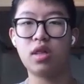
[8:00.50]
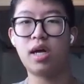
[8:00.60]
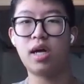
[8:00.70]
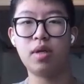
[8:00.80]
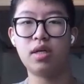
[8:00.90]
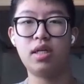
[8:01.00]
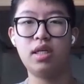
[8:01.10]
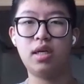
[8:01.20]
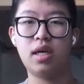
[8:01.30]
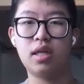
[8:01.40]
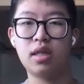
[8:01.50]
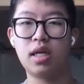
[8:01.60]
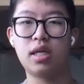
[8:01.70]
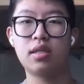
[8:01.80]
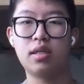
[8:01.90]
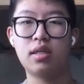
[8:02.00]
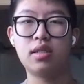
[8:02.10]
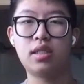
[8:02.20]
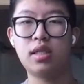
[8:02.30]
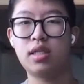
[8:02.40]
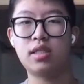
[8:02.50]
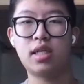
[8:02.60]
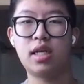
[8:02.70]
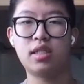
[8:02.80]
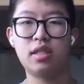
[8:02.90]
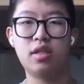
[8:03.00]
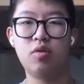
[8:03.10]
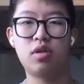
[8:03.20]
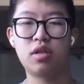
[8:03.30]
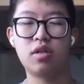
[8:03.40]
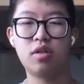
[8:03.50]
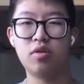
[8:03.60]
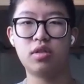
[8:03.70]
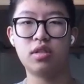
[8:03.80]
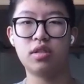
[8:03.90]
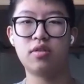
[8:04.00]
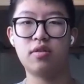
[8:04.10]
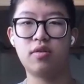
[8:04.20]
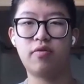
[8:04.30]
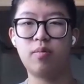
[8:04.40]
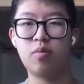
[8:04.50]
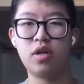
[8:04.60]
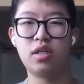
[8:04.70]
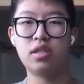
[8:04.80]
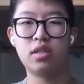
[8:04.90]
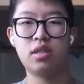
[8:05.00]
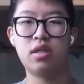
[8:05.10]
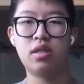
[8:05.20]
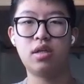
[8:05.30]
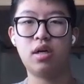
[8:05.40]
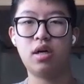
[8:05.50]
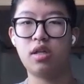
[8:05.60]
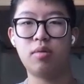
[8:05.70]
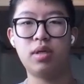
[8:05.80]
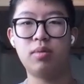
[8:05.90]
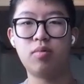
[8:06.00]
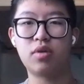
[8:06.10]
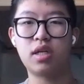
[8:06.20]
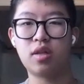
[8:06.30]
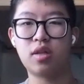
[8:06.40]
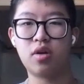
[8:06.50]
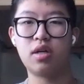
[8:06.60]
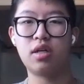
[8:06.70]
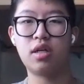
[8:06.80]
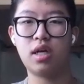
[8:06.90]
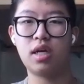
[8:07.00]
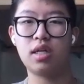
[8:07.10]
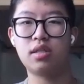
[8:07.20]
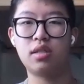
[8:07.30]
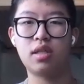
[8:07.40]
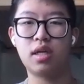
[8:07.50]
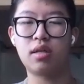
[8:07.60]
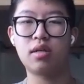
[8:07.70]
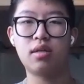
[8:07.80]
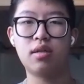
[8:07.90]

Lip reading: reliability, and like synthesizing new conclusions from which other people can learn and like